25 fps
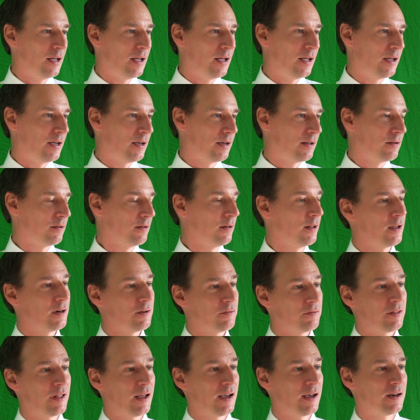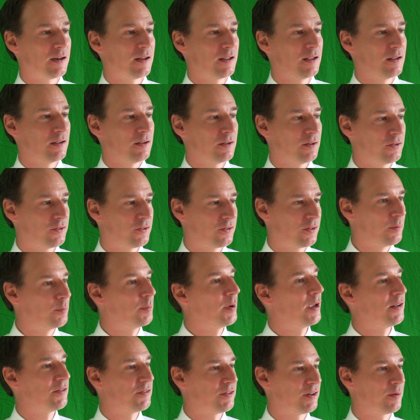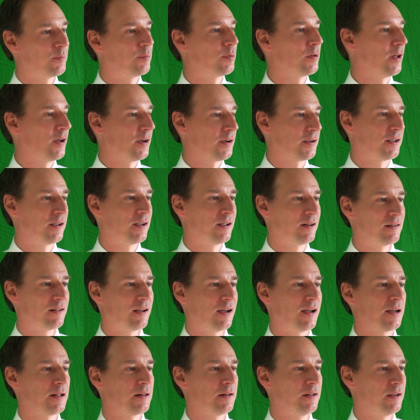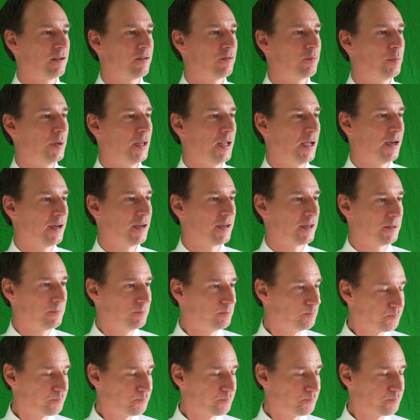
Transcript: And a lot of that is the basic blocking and tackling of BI.